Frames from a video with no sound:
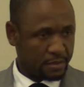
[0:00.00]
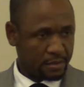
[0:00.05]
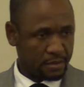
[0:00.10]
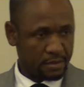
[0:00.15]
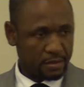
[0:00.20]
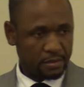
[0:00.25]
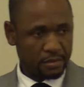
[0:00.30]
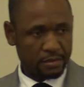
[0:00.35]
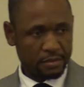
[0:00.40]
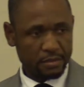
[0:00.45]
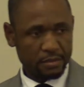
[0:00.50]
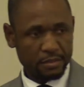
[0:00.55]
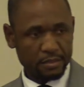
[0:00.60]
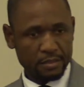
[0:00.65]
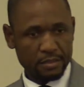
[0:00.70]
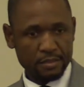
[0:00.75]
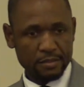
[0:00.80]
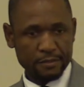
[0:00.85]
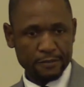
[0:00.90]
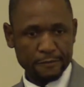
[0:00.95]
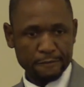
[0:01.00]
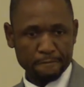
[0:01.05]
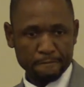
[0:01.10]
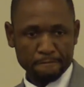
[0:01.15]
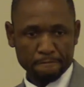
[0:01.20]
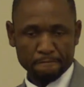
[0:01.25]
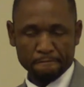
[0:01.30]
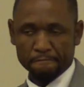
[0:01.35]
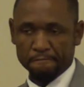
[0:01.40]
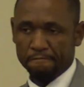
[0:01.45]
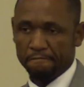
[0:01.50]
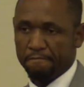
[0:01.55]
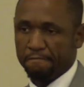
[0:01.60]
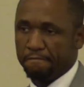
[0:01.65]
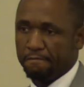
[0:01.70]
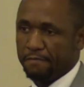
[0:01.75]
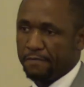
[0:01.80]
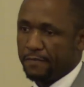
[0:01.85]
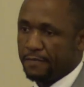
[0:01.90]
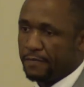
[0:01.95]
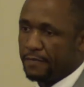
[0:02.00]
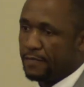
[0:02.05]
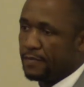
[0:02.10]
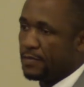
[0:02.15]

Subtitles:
(silence)